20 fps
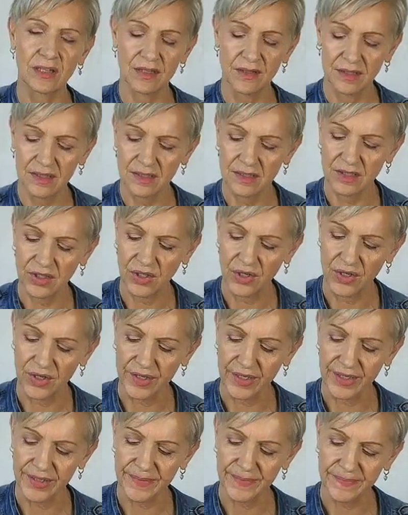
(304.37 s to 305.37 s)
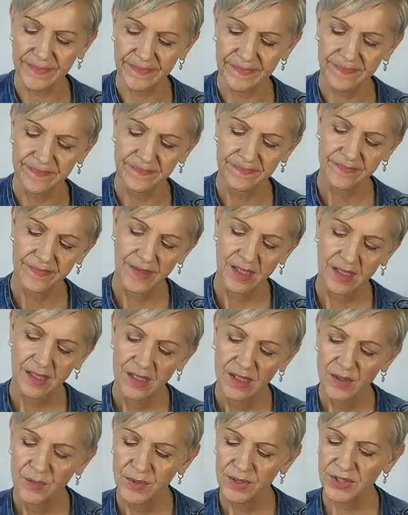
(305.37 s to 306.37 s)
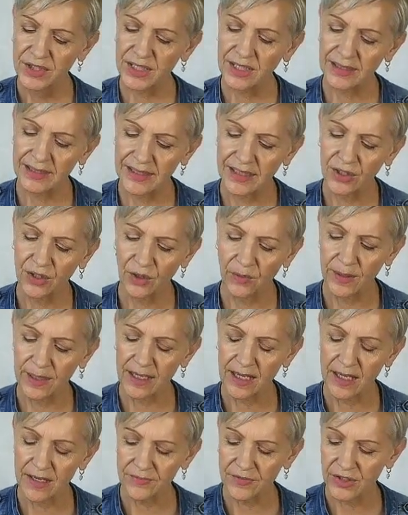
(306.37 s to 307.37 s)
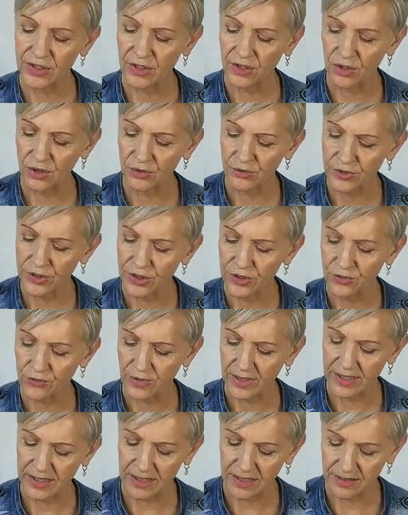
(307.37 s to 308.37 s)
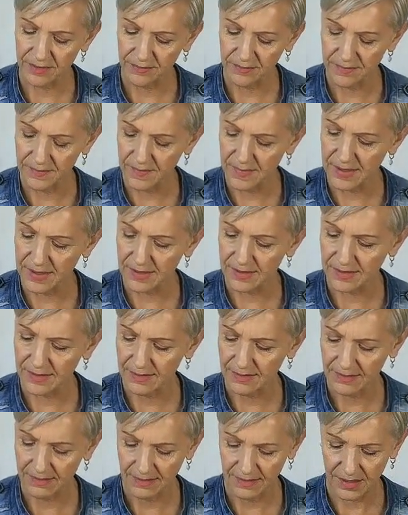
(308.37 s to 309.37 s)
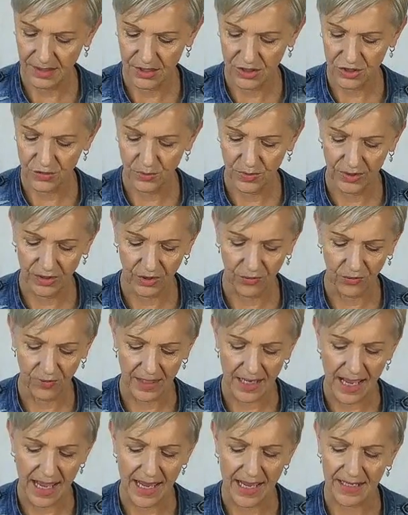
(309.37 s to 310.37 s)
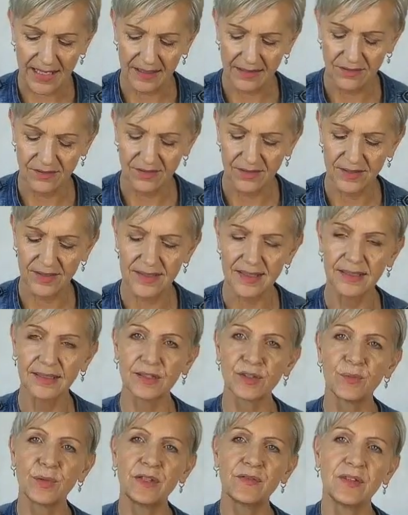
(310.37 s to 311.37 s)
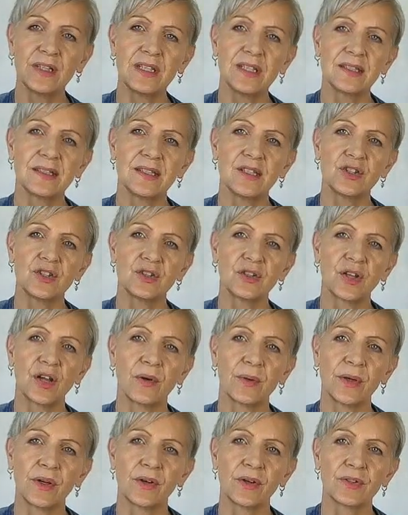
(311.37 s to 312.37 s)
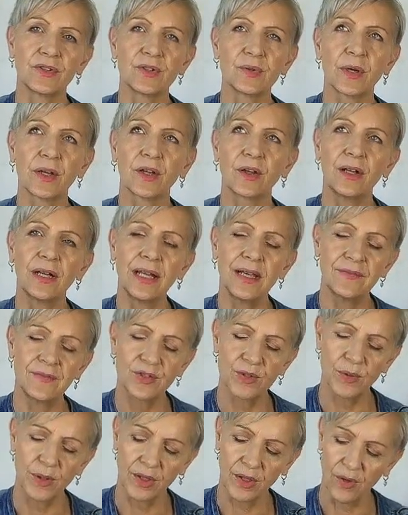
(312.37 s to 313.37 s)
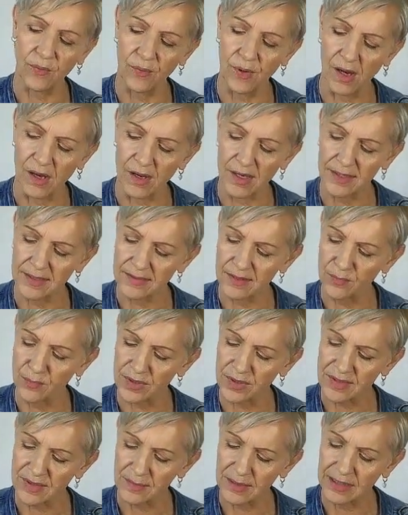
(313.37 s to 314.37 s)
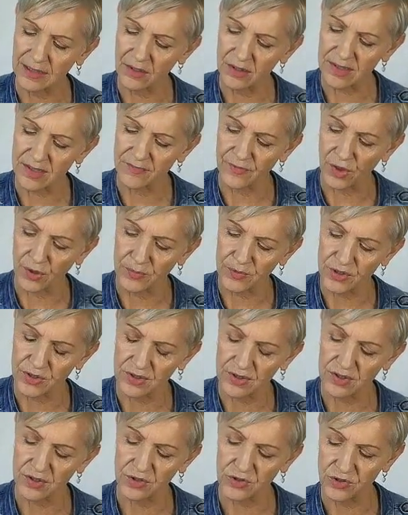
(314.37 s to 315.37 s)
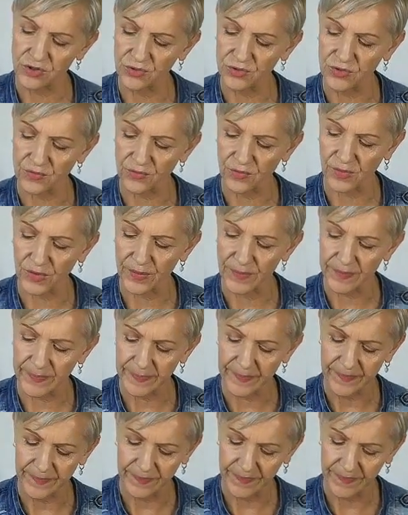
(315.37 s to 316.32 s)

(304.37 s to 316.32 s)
at this time. particularly in going after your goals, your dreams, things you want to create. Oh, there's a little bit of indecision going on. Do I go left? Do I go right? So possibly lots of options to choose from.